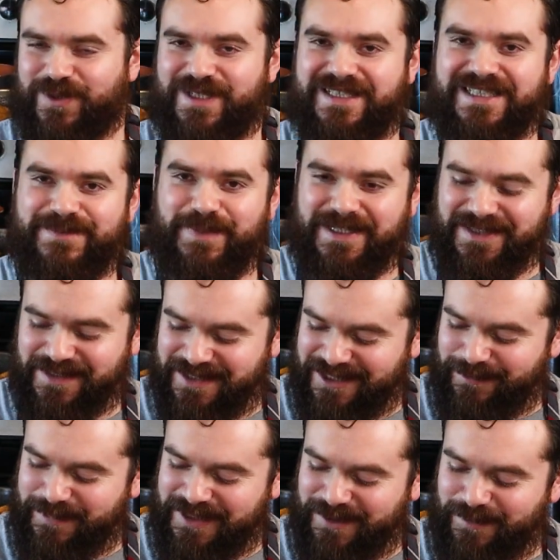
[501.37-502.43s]
or you spend a
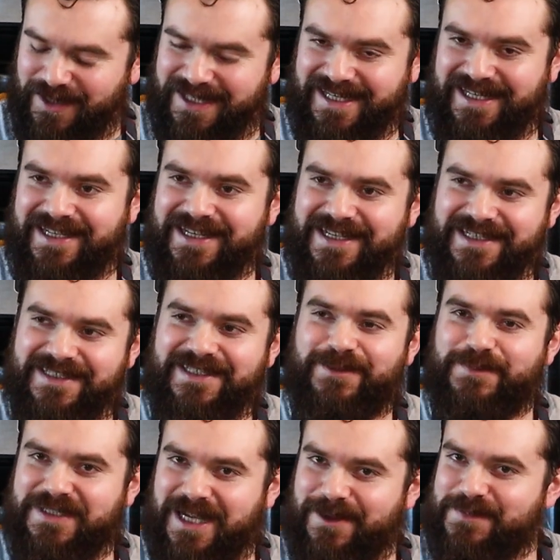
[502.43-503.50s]
little bit of money.
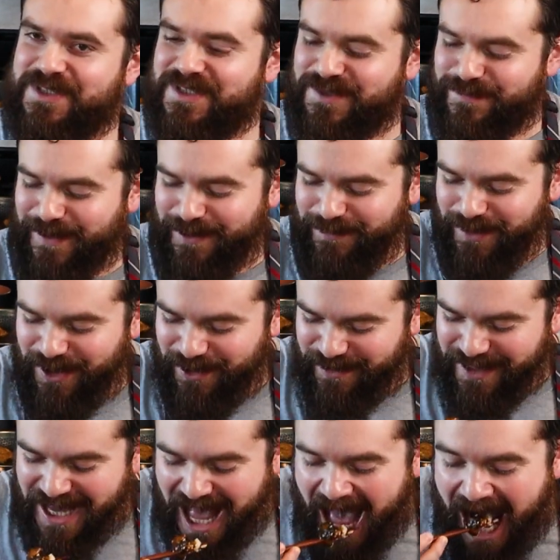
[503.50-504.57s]
Sometimes you spend both.